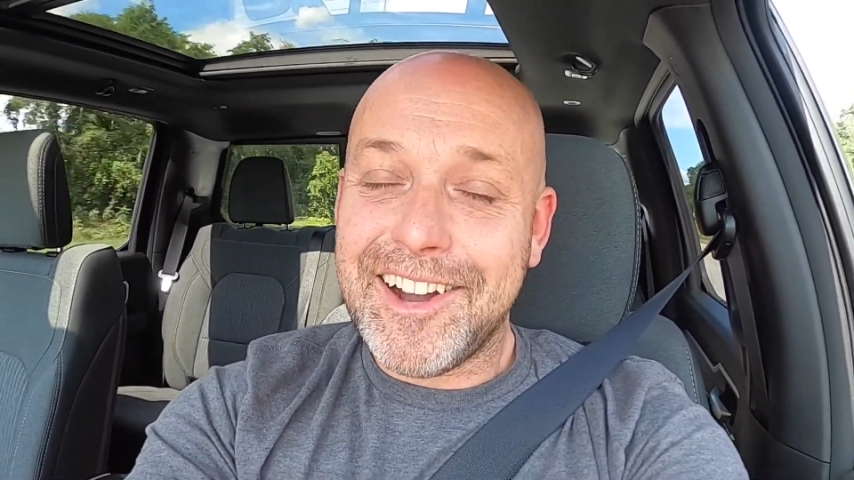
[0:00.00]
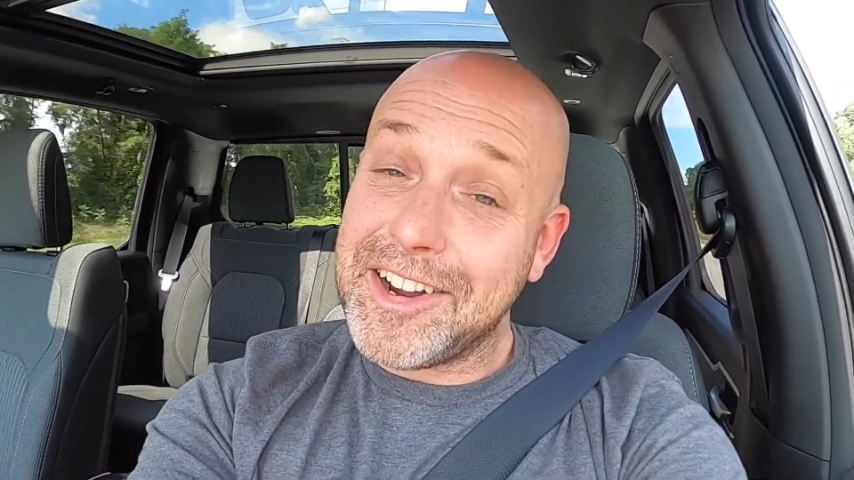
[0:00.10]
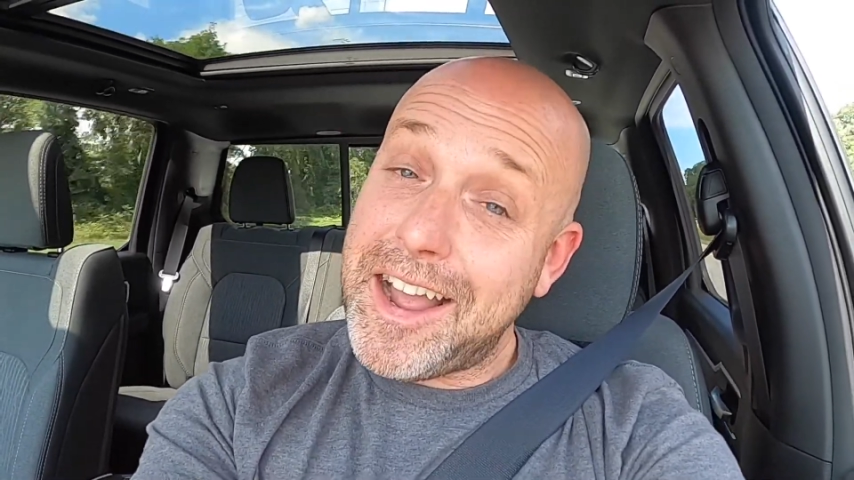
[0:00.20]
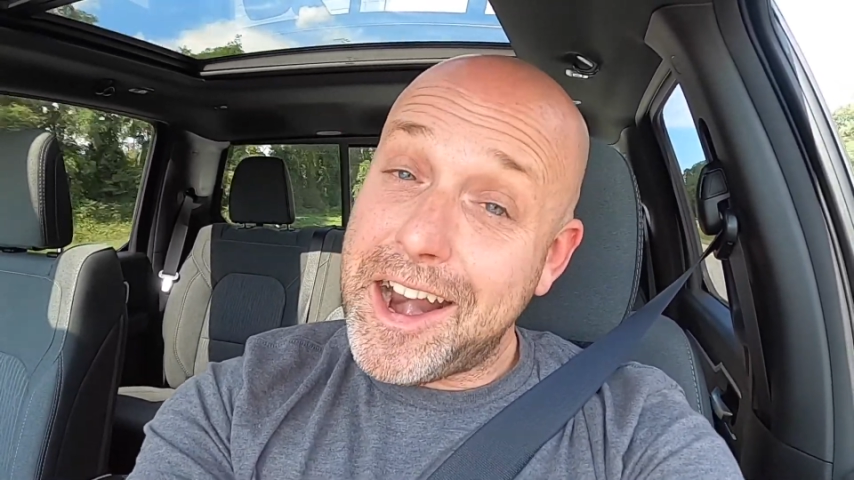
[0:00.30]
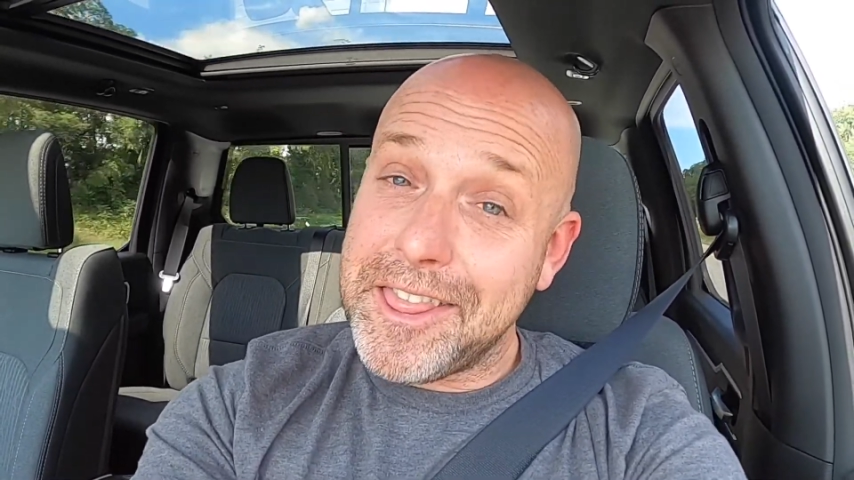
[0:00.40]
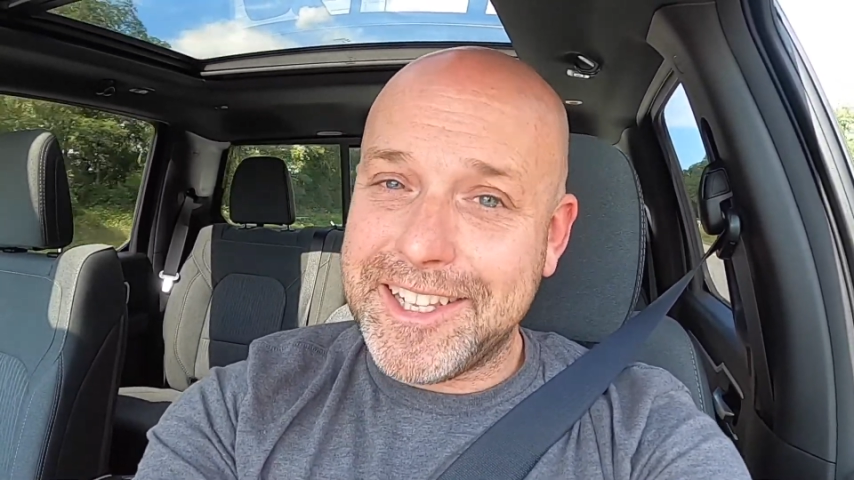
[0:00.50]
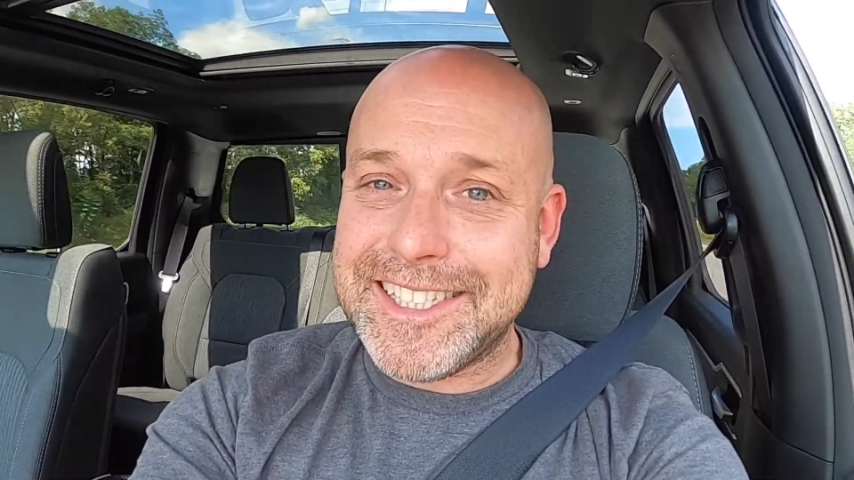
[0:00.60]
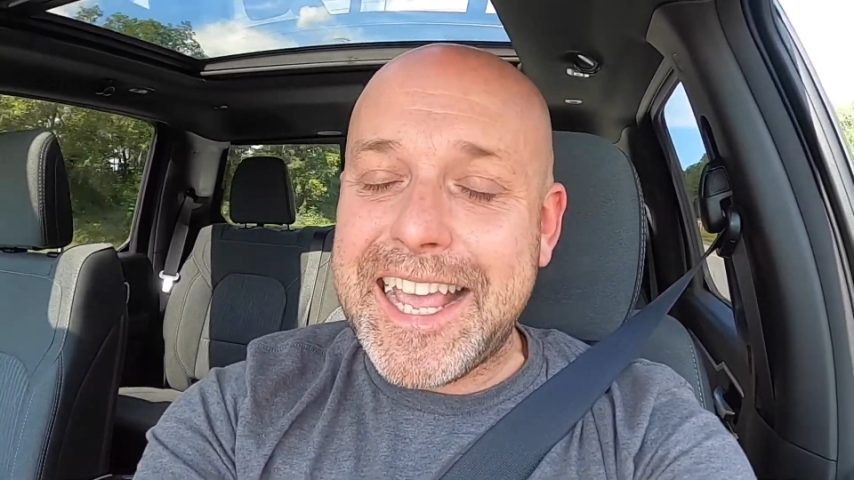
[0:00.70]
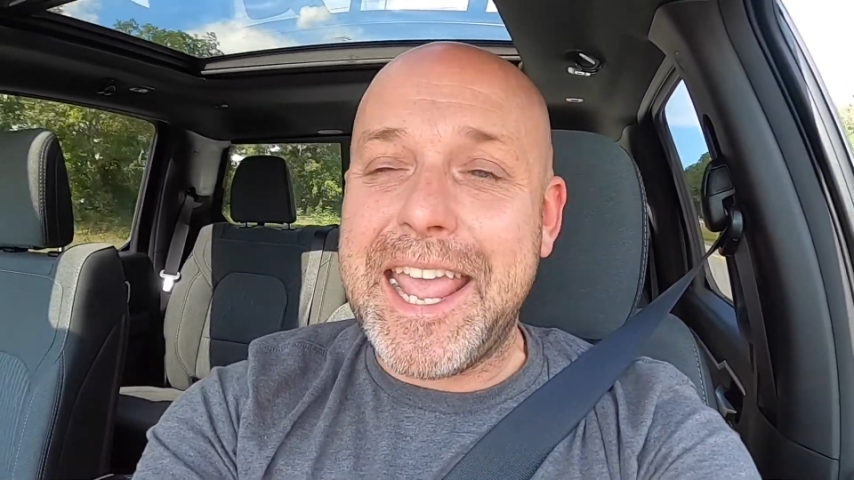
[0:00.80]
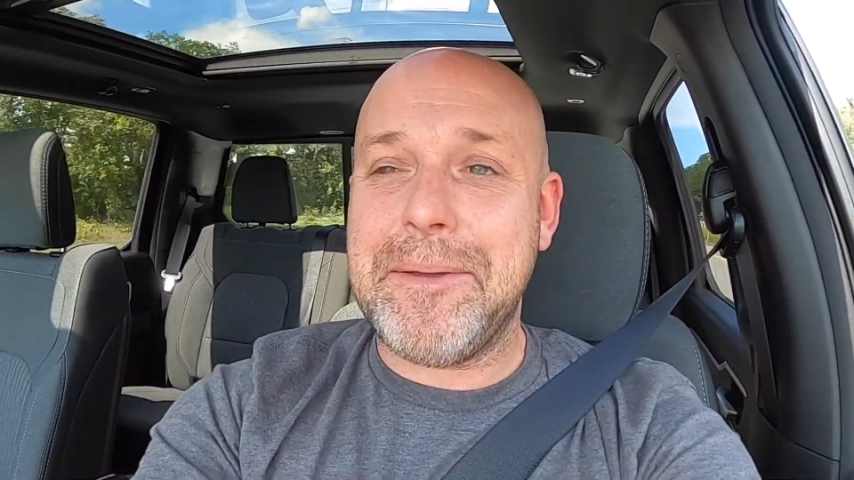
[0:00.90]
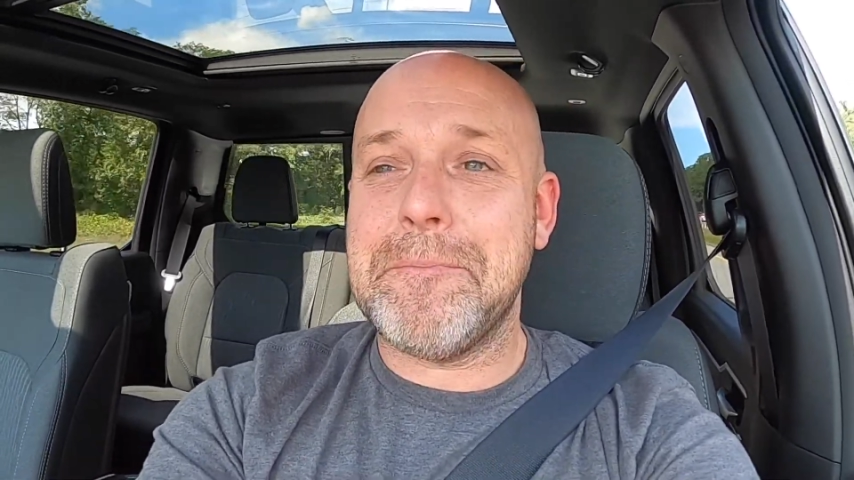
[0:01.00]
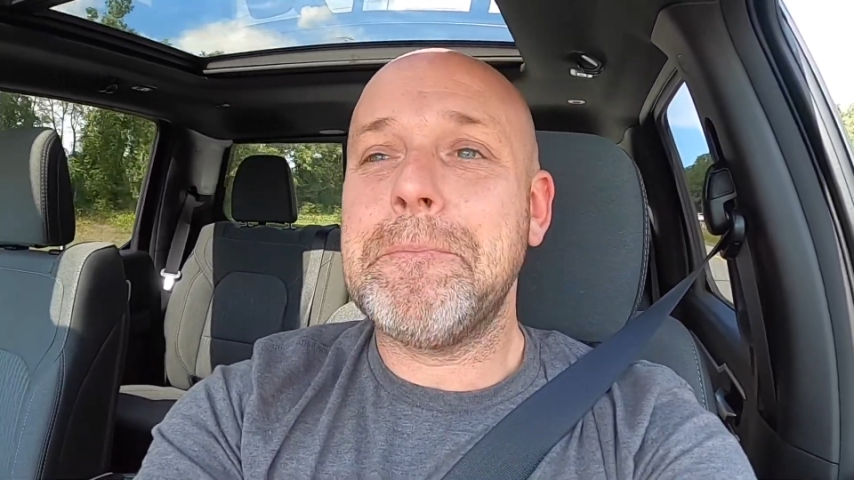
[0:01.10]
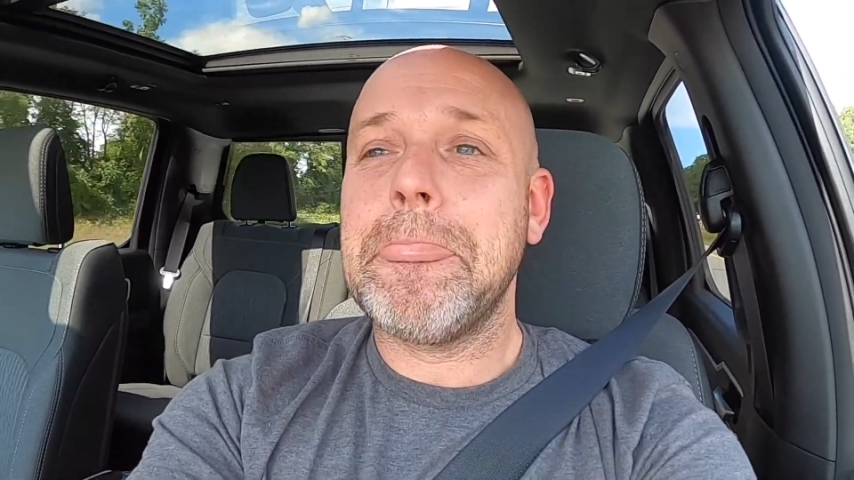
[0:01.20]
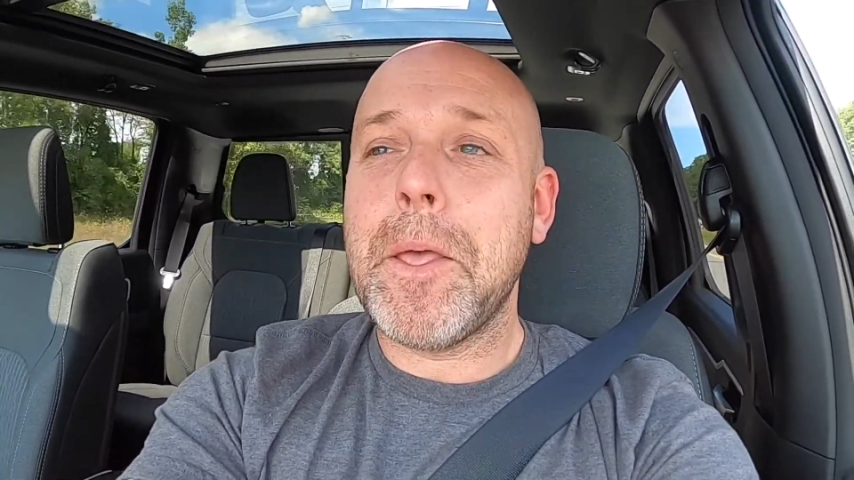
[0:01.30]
are kind of the same